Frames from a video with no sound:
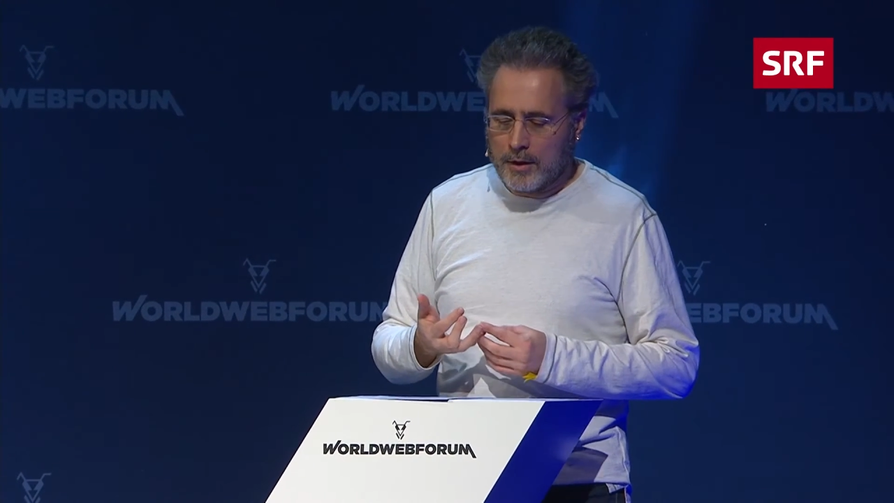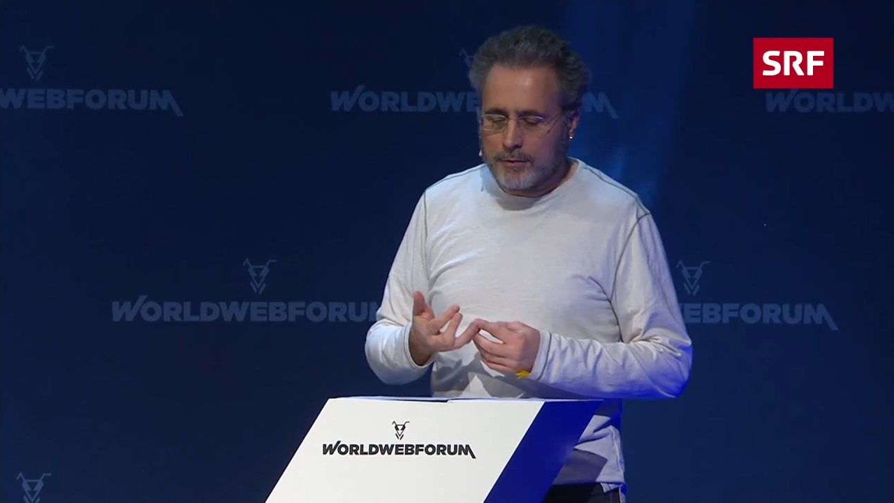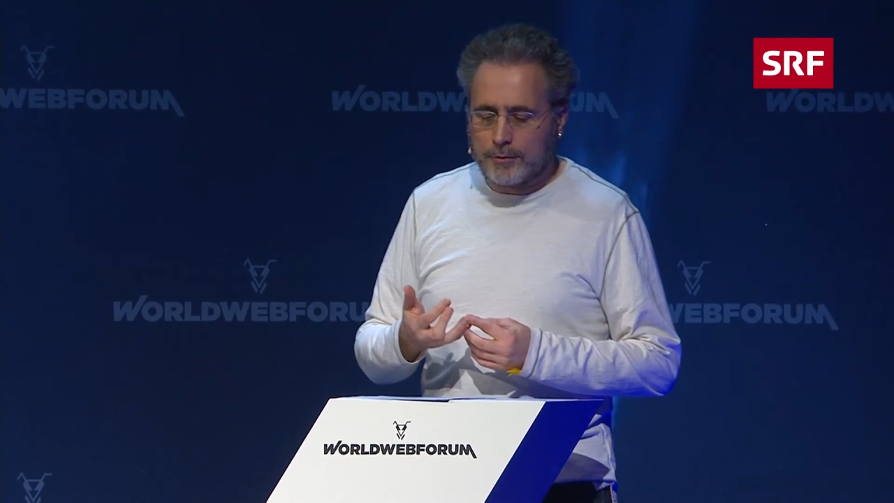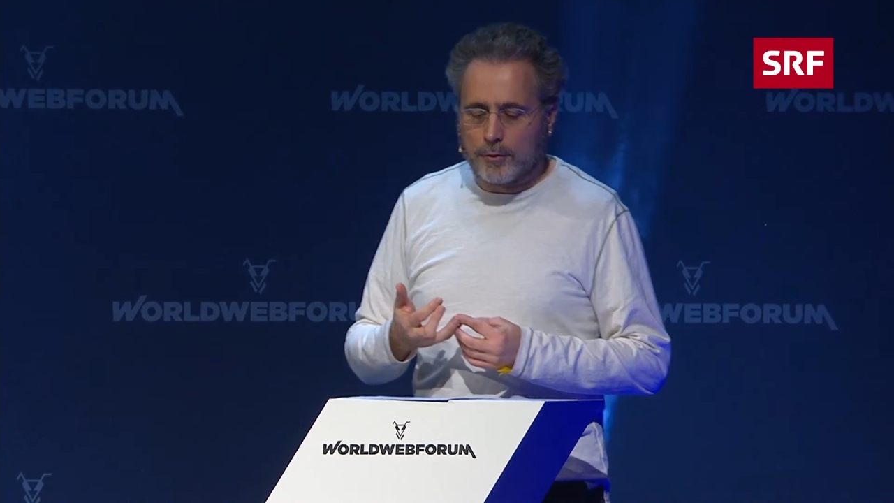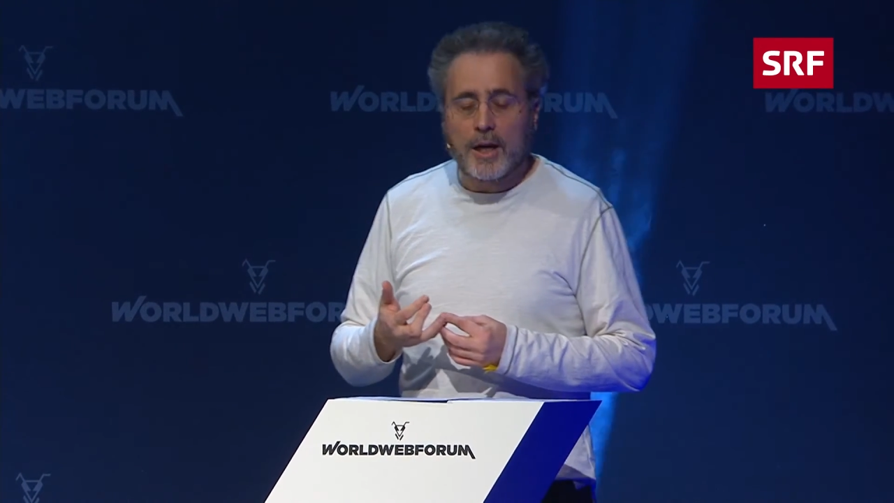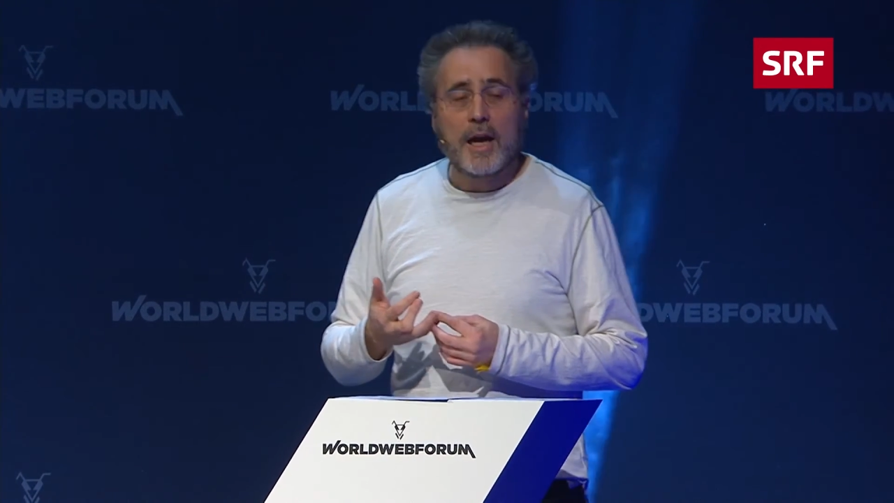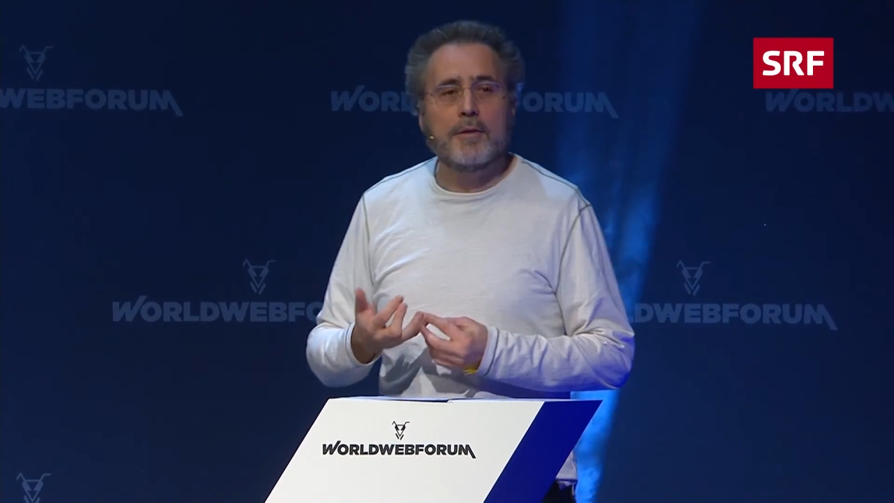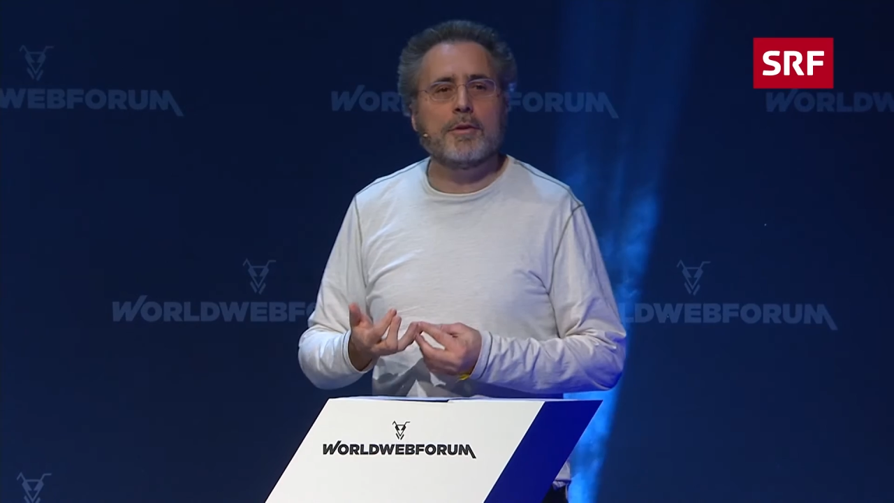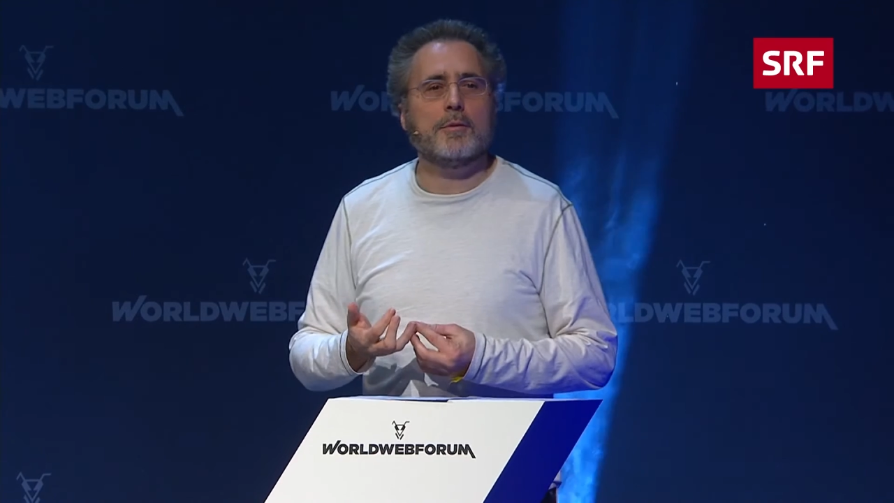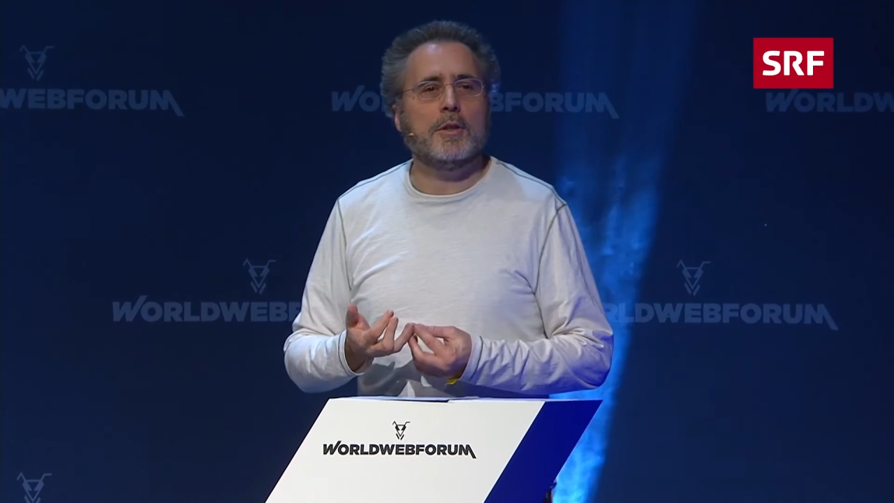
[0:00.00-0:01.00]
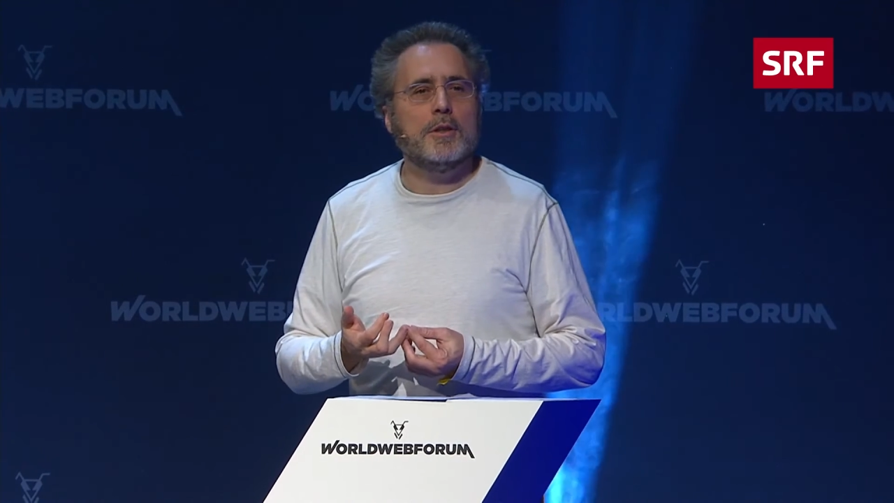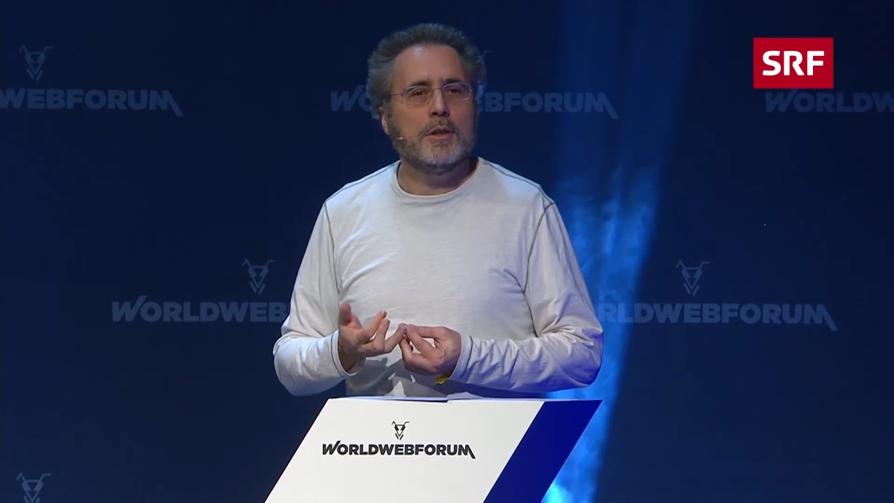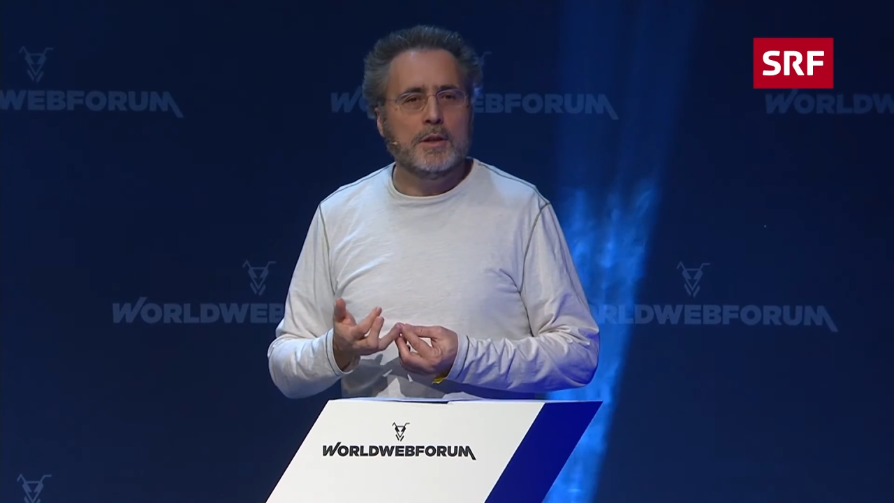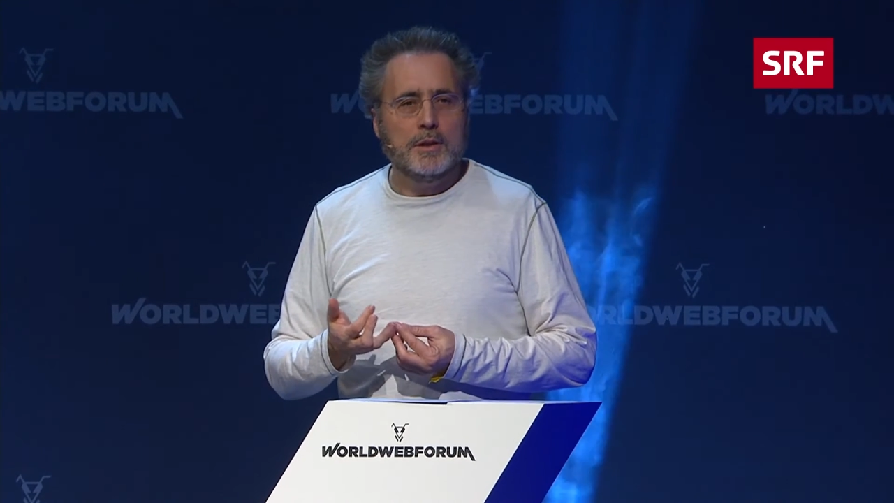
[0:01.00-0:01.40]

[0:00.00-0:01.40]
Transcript: for everyone